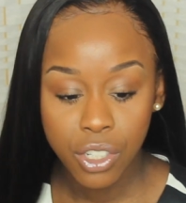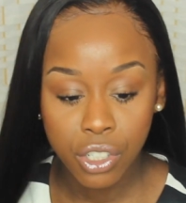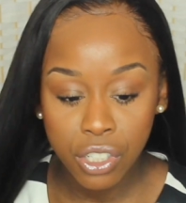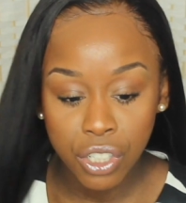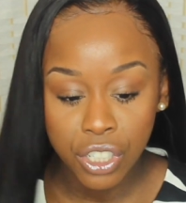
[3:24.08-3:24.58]
it's
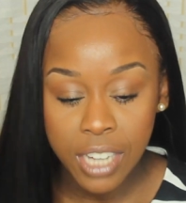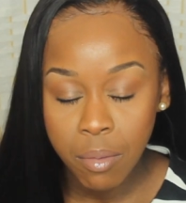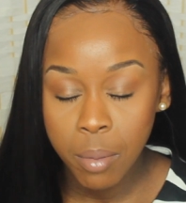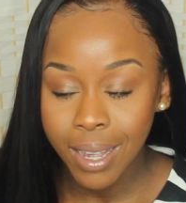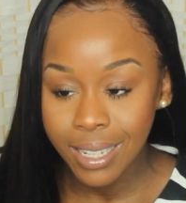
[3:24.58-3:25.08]
just a
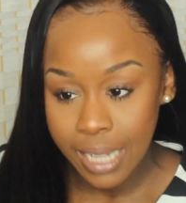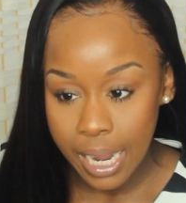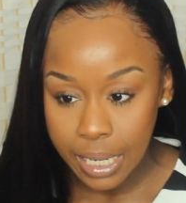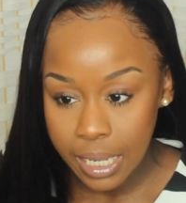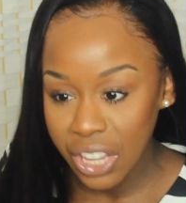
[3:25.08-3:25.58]
shame about the
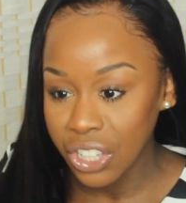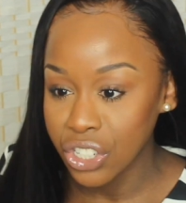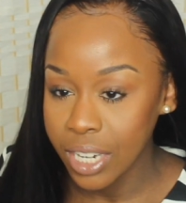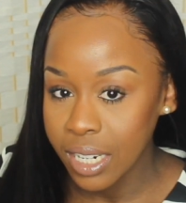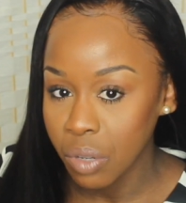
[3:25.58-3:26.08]
tangling and the
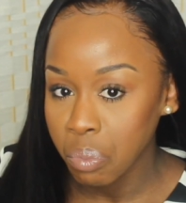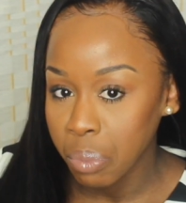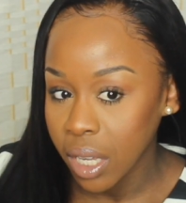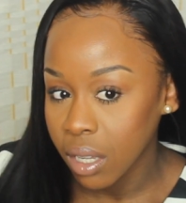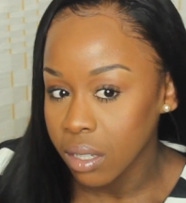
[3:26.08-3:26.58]
shedding,
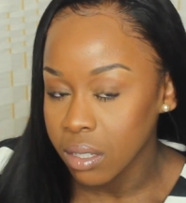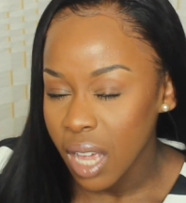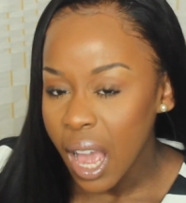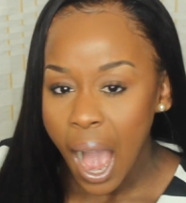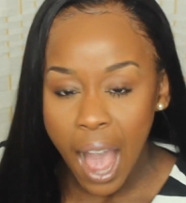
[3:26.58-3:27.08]
because
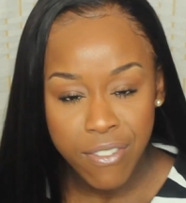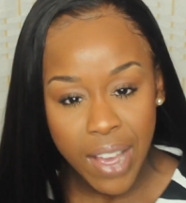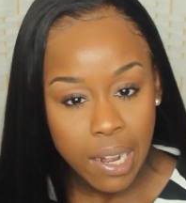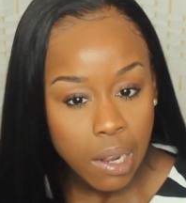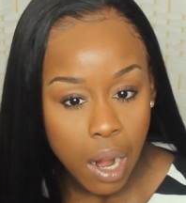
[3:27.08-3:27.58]
I've
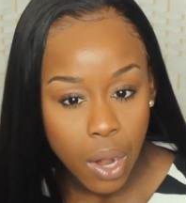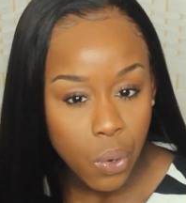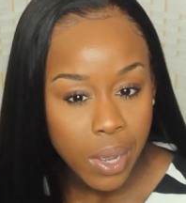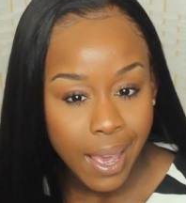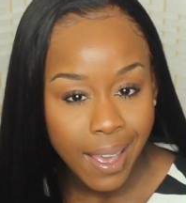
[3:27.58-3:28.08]
had
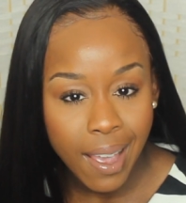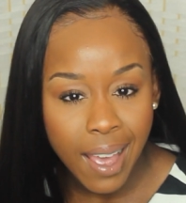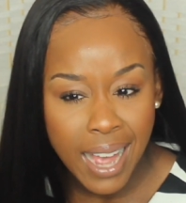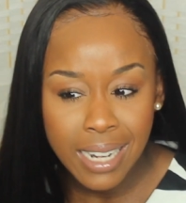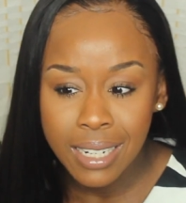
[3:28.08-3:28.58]
long
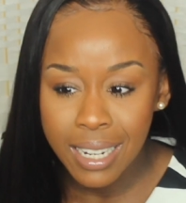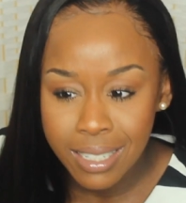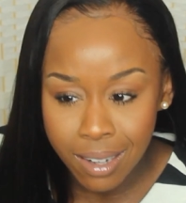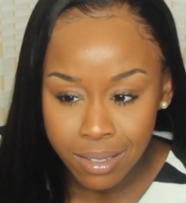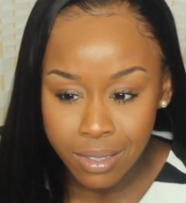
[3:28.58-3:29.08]
hair and
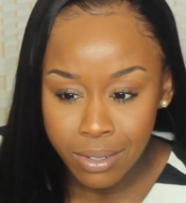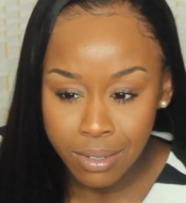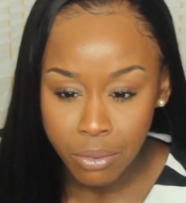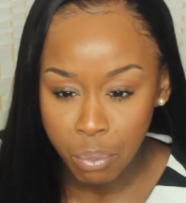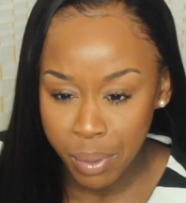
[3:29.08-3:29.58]
it
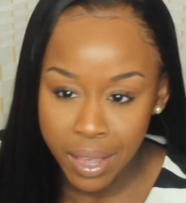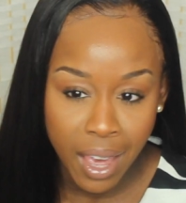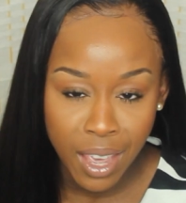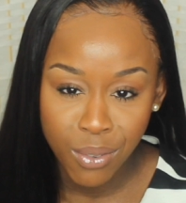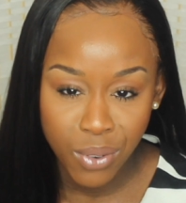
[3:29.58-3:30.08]
doesn't
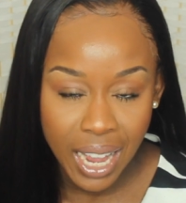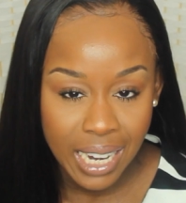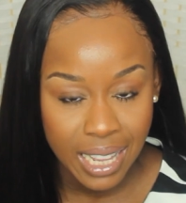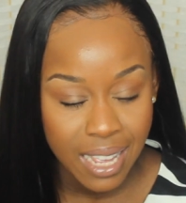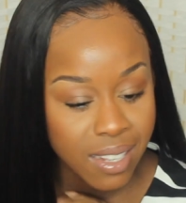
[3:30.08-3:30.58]
behave
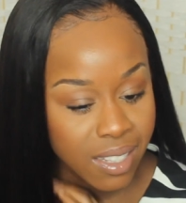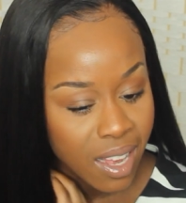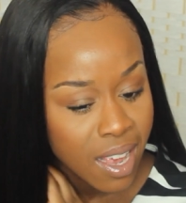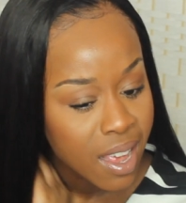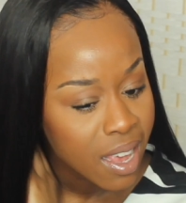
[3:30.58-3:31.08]
like this.
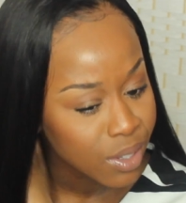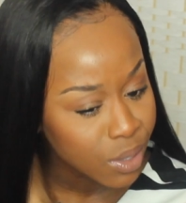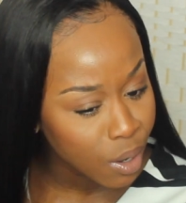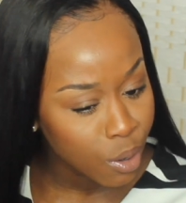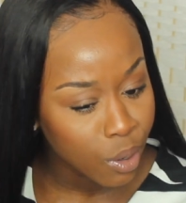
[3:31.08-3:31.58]

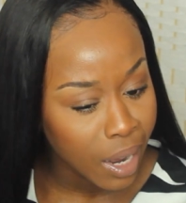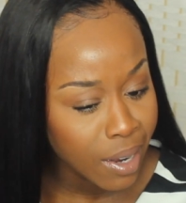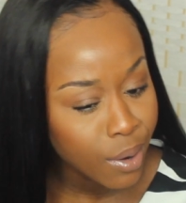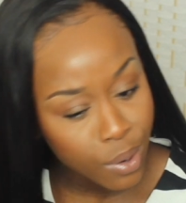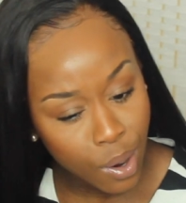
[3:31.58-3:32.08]
So I
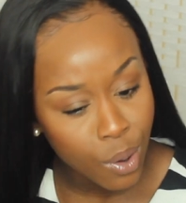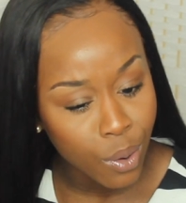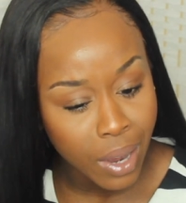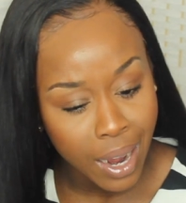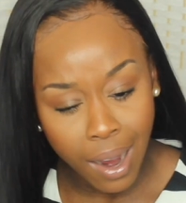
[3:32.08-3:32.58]
don't know,
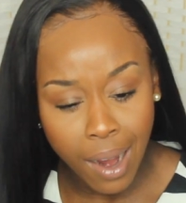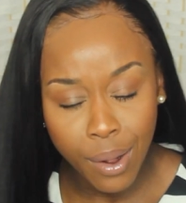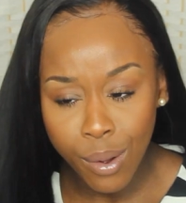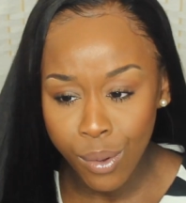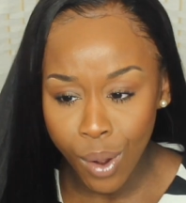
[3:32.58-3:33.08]

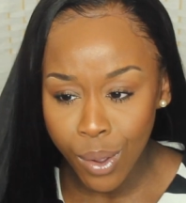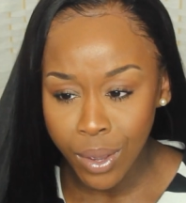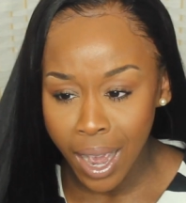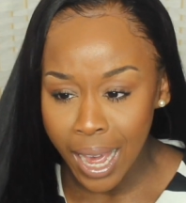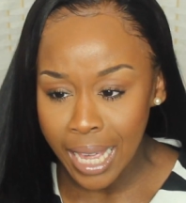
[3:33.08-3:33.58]
I don't know
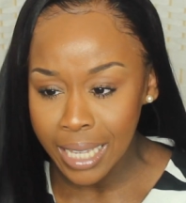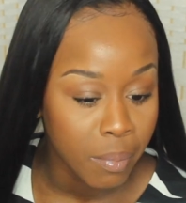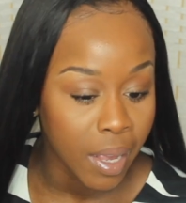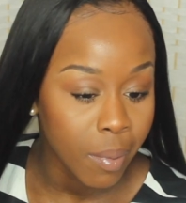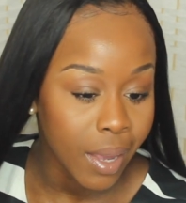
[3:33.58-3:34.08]
guys,
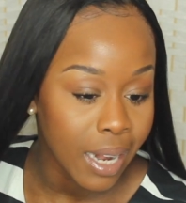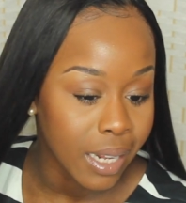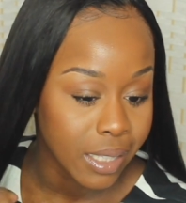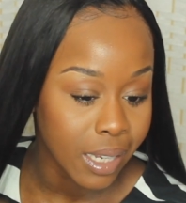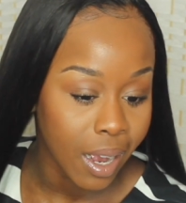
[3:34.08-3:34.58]
maybe I
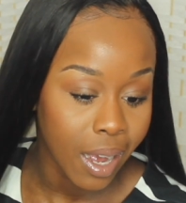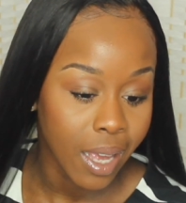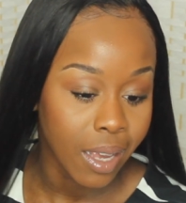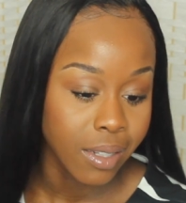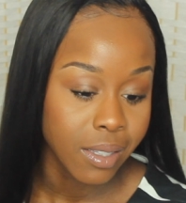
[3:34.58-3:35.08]
need to
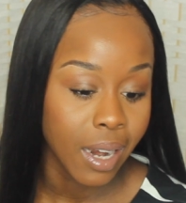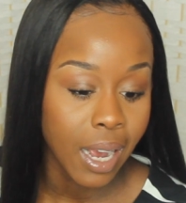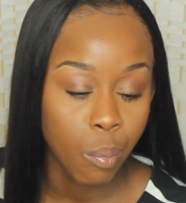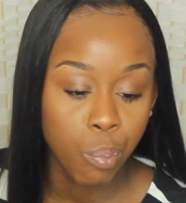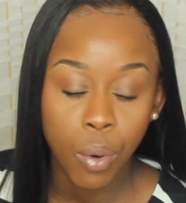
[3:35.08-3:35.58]
cut it into
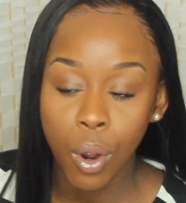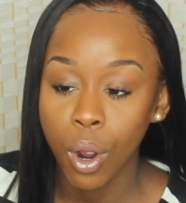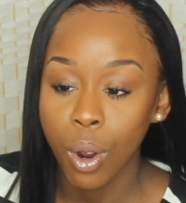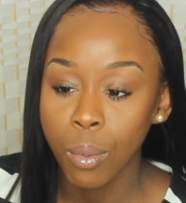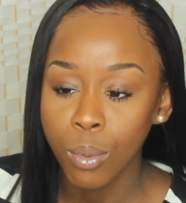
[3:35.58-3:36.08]
like a
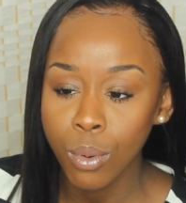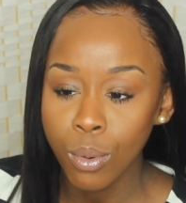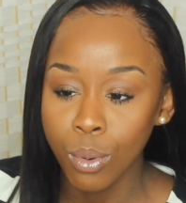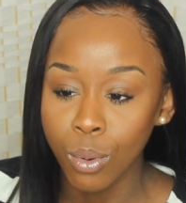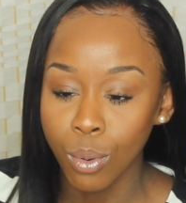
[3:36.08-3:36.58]
bob.
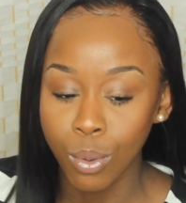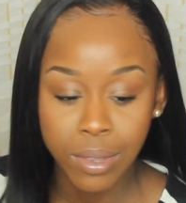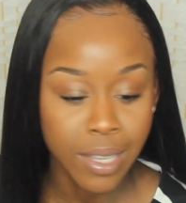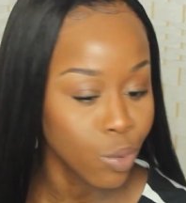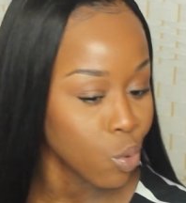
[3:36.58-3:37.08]

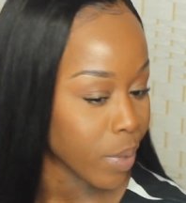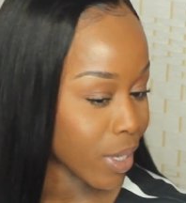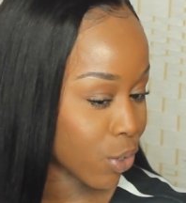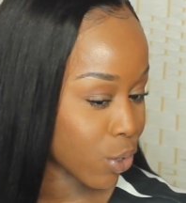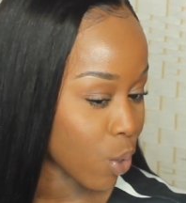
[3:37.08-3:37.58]
Ooh, this will
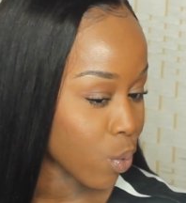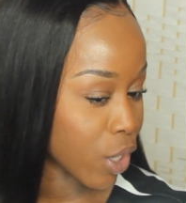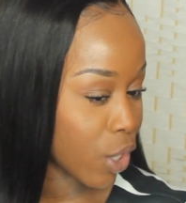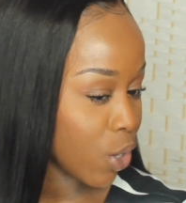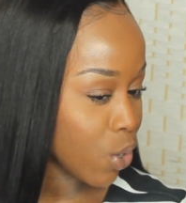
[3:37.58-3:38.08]
be so
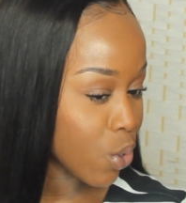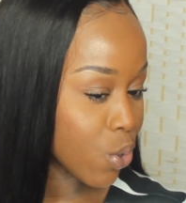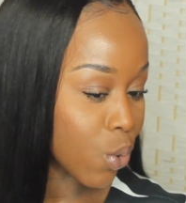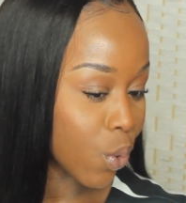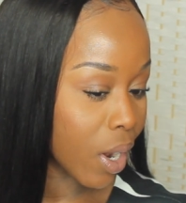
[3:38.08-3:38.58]

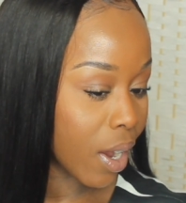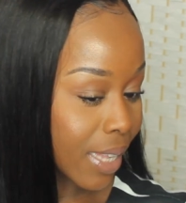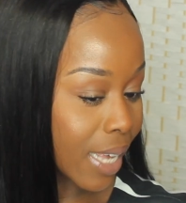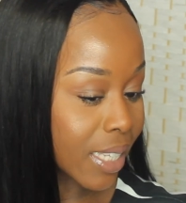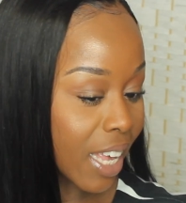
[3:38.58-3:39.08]
cute.
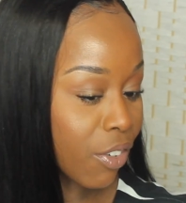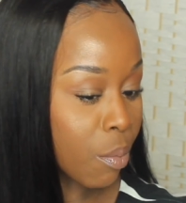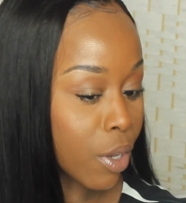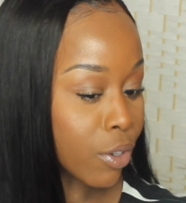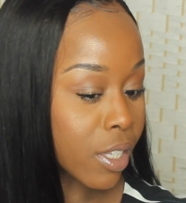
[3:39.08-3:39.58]
That's
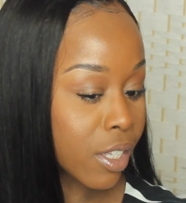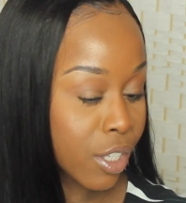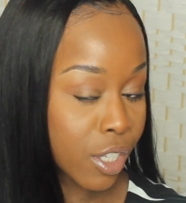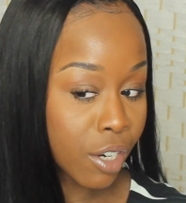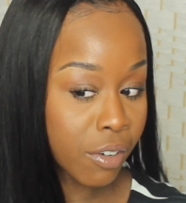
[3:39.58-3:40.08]
giving me
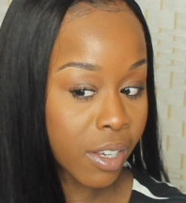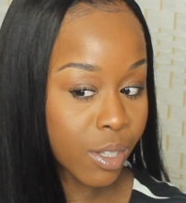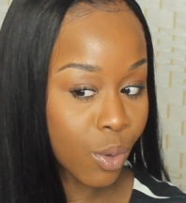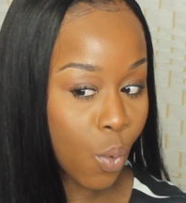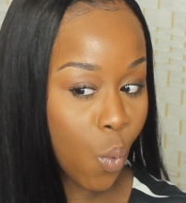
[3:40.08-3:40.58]

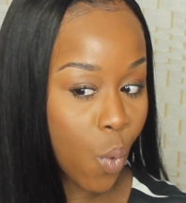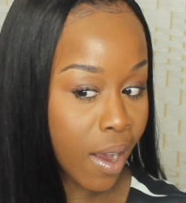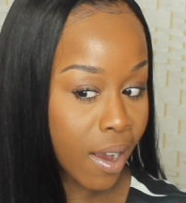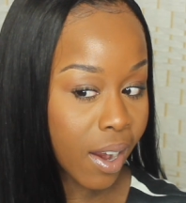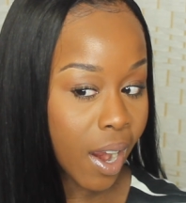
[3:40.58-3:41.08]
serious
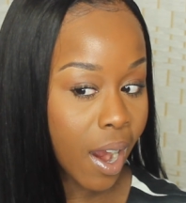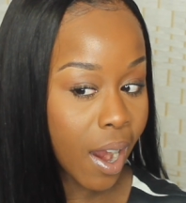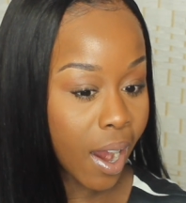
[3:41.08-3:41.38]
work.